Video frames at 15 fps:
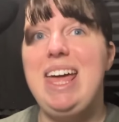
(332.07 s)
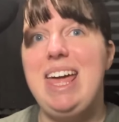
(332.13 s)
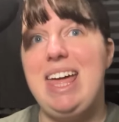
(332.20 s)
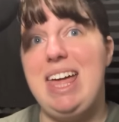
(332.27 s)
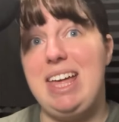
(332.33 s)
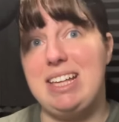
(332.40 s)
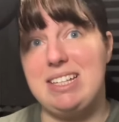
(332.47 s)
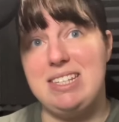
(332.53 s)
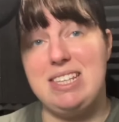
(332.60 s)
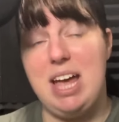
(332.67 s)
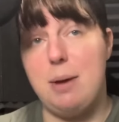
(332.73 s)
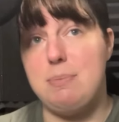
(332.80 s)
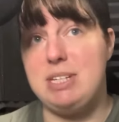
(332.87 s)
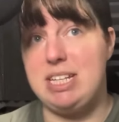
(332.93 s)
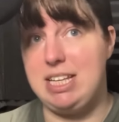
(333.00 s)

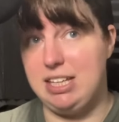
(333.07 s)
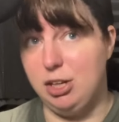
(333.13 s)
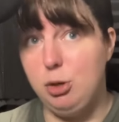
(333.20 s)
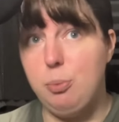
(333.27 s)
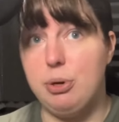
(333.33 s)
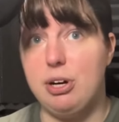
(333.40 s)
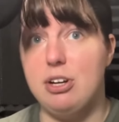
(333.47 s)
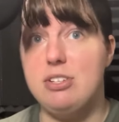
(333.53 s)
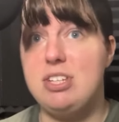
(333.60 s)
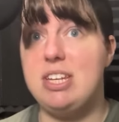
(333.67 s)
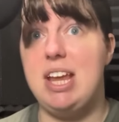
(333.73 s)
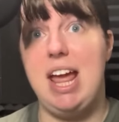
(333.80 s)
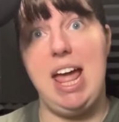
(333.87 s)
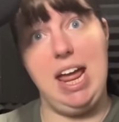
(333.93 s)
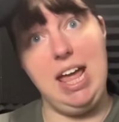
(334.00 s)
Except
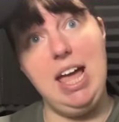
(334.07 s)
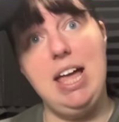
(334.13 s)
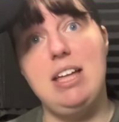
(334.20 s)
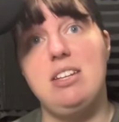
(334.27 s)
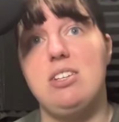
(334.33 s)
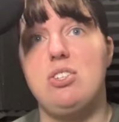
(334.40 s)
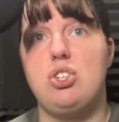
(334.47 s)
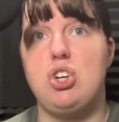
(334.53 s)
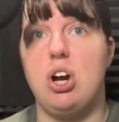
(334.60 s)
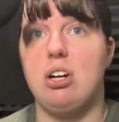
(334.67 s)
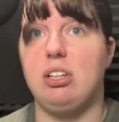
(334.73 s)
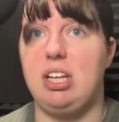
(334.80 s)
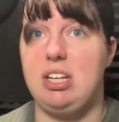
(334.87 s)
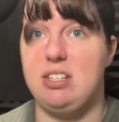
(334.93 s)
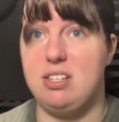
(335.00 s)
Gilbert and
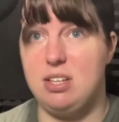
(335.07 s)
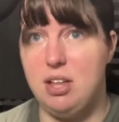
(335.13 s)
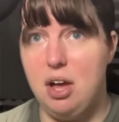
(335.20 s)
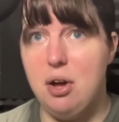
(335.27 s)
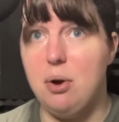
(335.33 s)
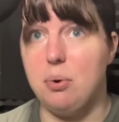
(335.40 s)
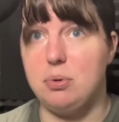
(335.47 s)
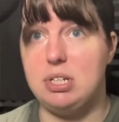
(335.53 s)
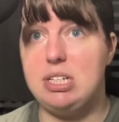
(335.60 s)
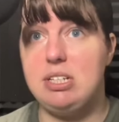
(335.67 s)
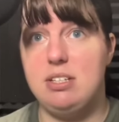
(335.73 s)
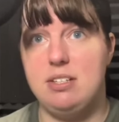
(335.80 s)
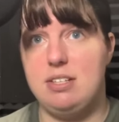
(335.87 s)
Charlie Sloane,